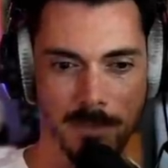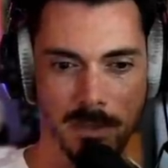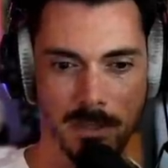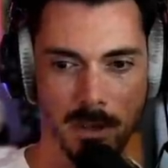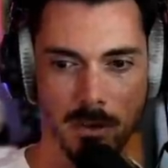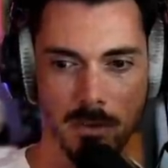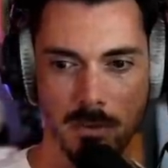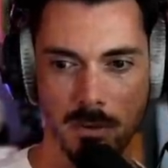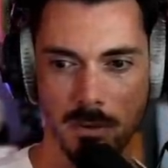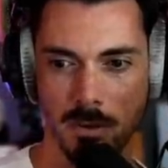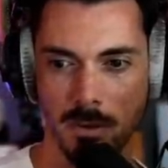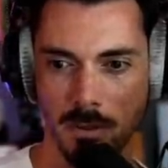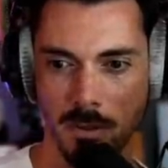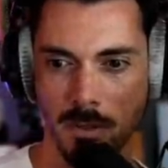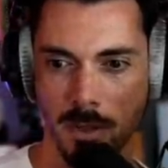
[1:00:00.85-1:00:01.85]
So
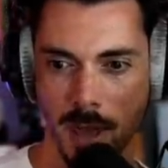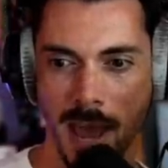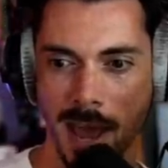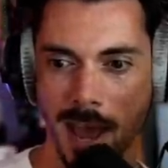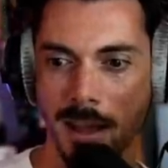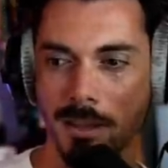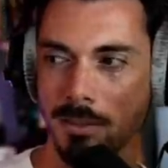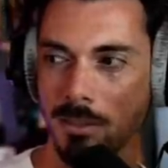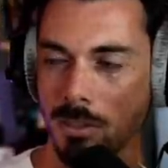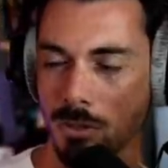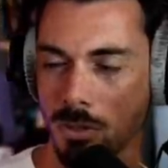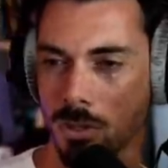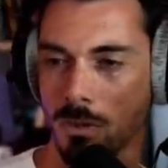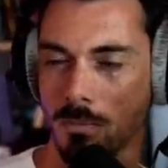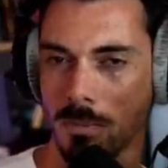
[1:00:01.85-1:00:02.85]
that
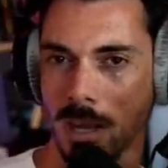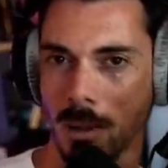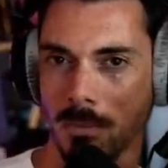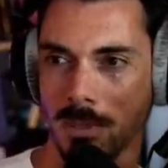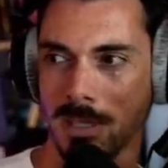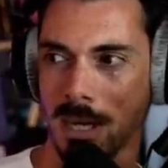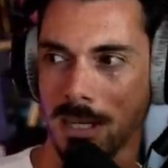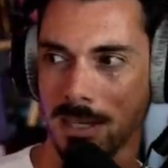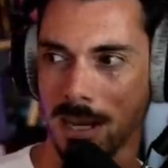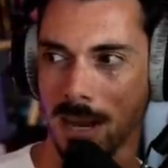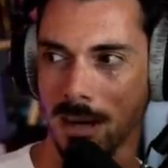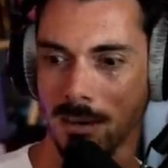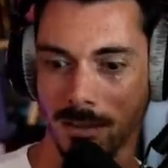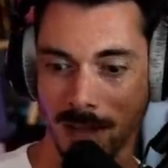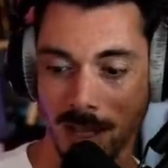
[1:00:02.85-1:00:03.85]
you shouldn't be able to take
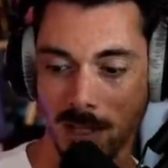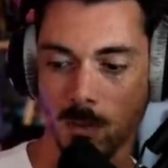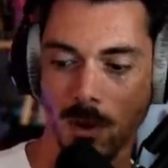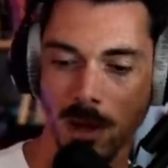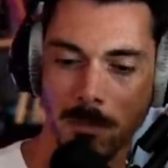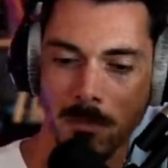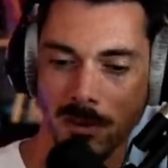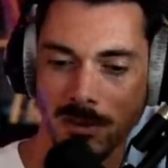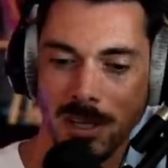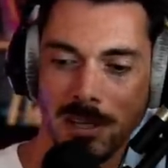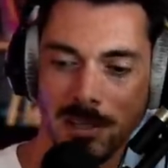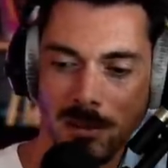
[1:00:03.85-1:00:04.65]
down. And that's why blockchain is so